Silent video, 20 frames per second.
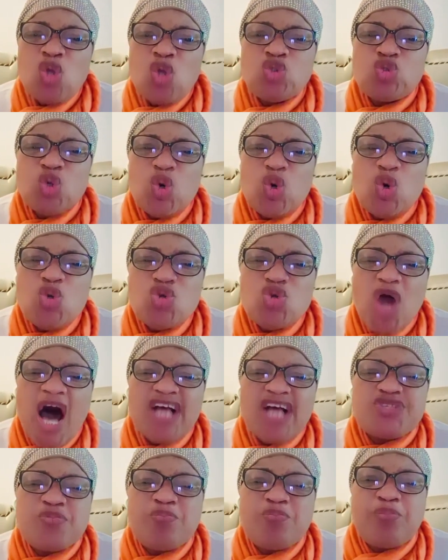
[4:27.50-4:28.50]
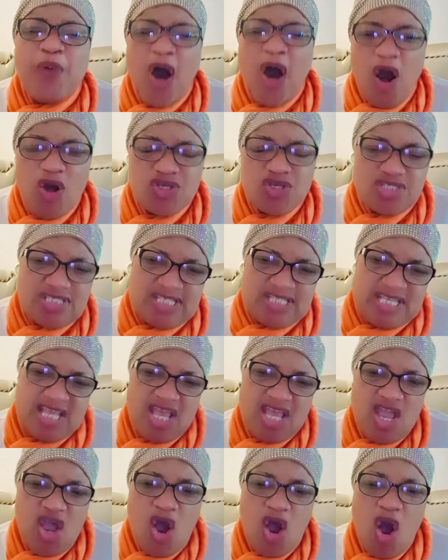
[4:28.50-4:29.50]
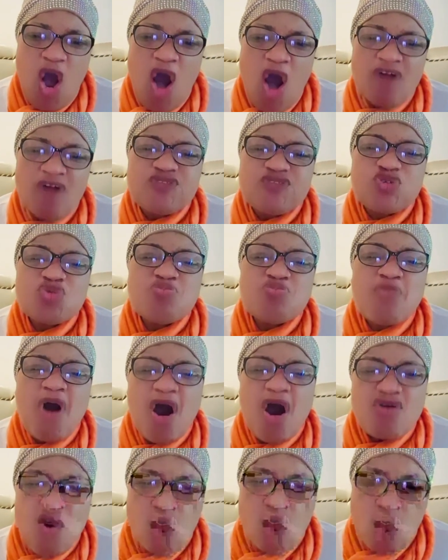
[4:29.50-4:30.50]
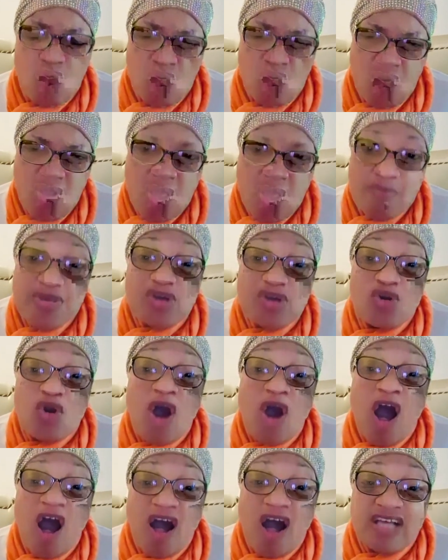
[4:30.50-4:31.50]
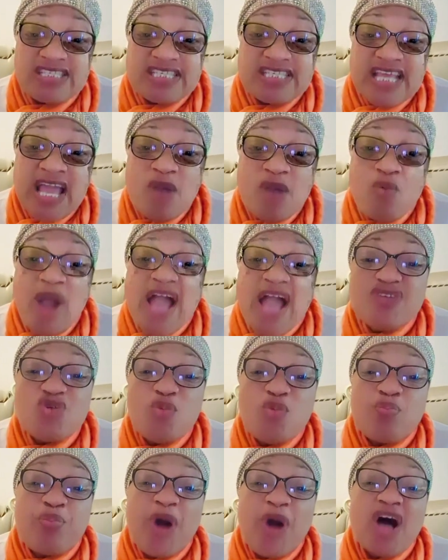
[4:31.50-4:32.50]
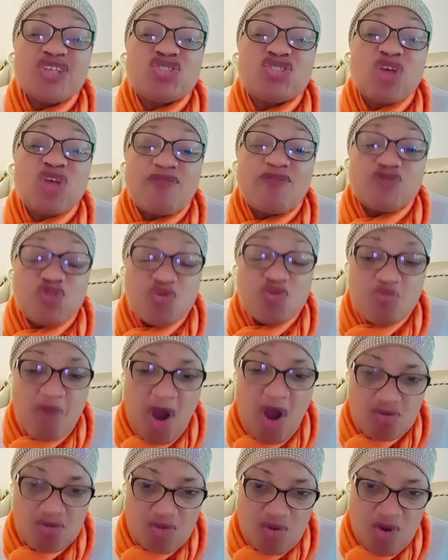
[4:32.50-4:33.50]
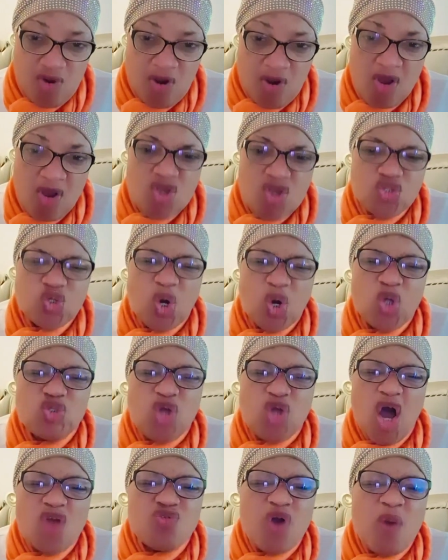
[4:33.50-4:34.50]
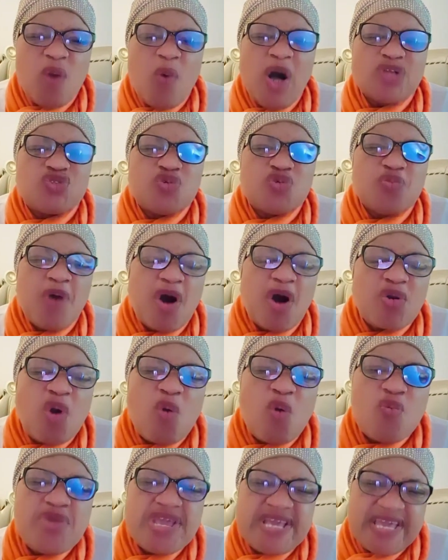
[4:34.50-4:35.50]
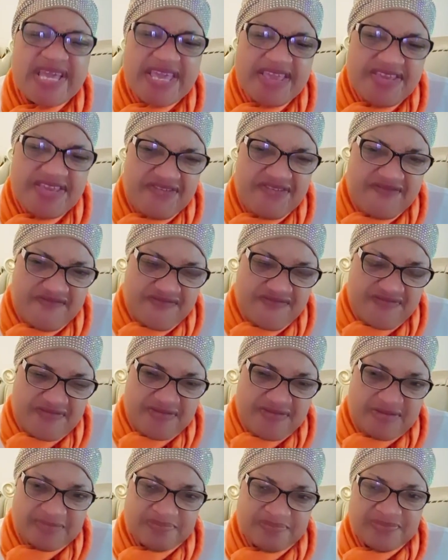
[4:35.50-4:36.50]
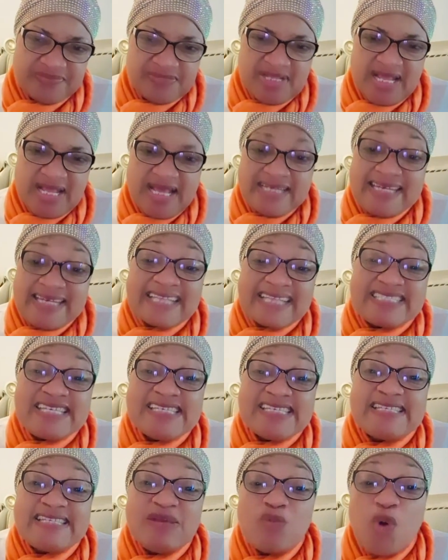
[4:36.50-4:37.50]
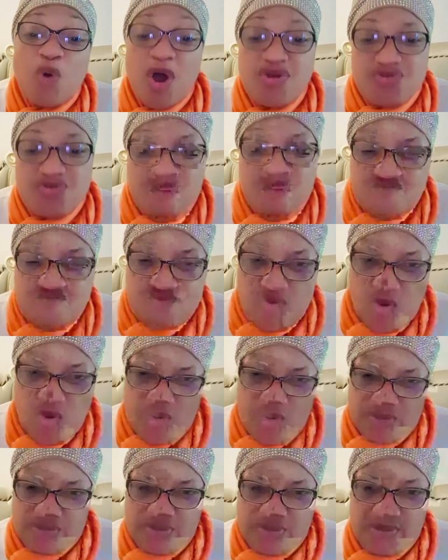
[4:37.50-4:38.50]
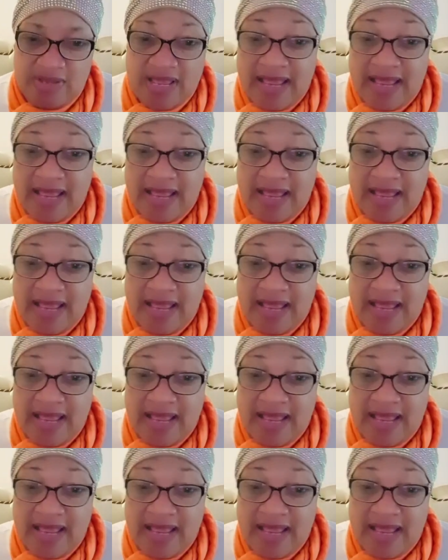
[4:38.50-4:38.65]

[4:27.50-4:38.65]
do not boast of tomorrow, because when you boast of tomorrow, you don't know what tomorrow will give. That is the word of God.